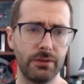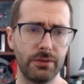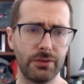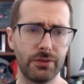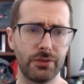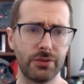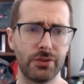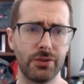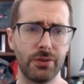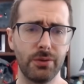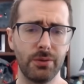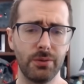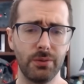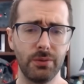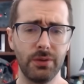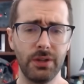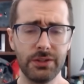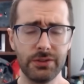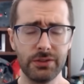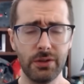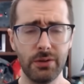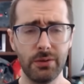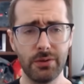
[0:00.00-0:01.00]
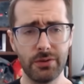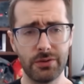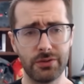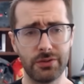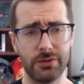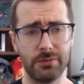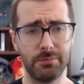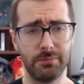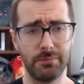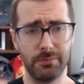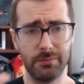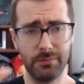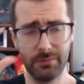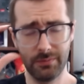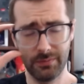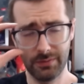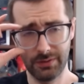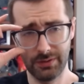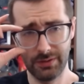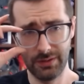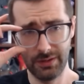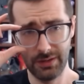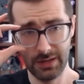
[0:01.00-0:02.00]
So let's go to some
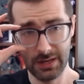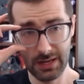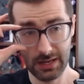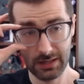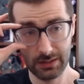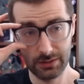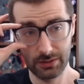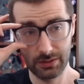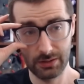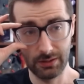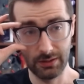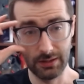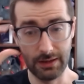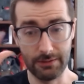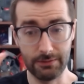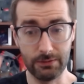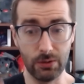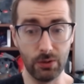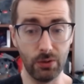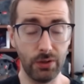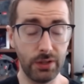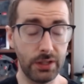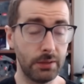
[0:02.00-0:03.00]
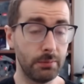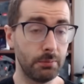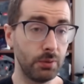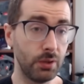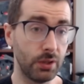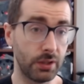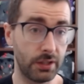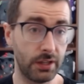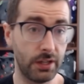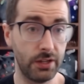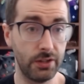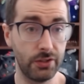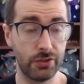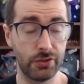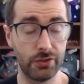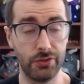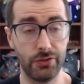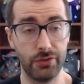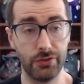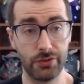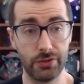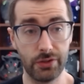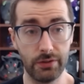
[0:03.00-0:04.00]
next level
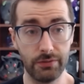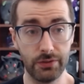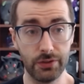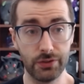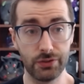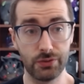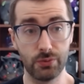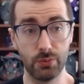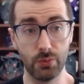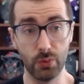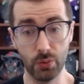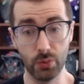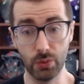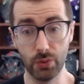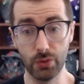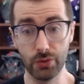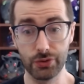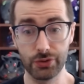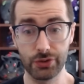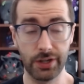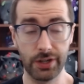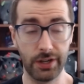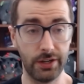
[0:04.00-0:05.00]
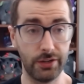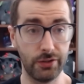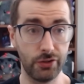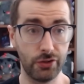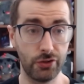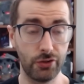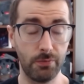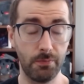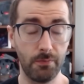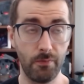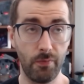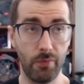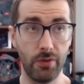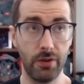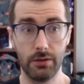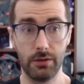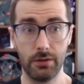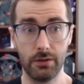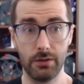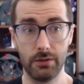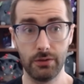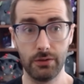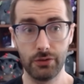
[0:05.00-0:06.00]
implications of this rules change.
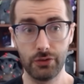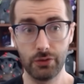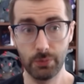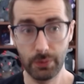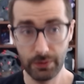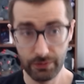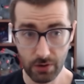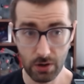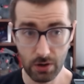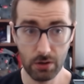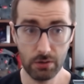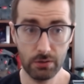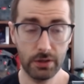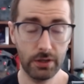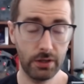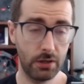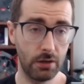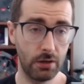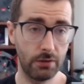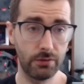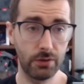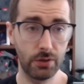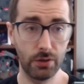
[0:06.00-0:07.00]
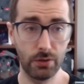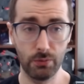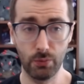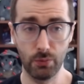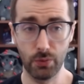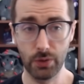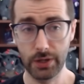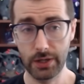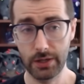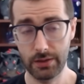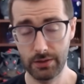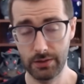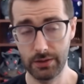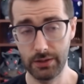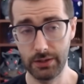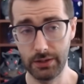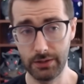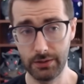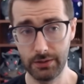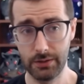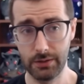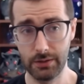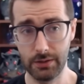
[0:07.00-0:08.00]
So we've already covered what I
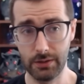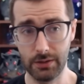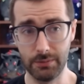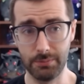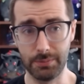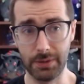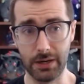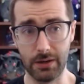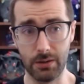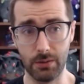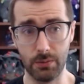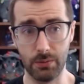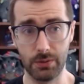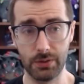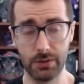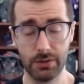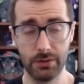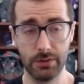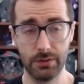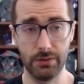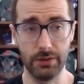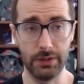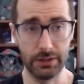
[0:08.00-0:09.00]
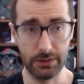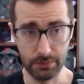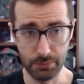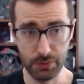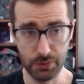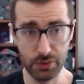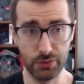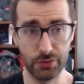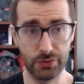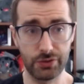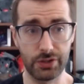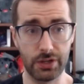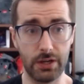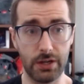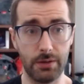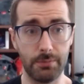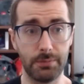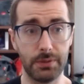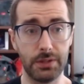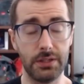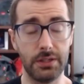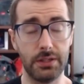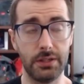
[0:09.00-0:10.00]
think about like the Moon
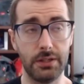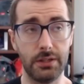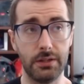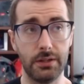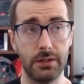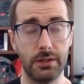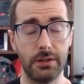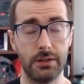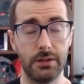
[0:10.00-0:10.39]
Stompy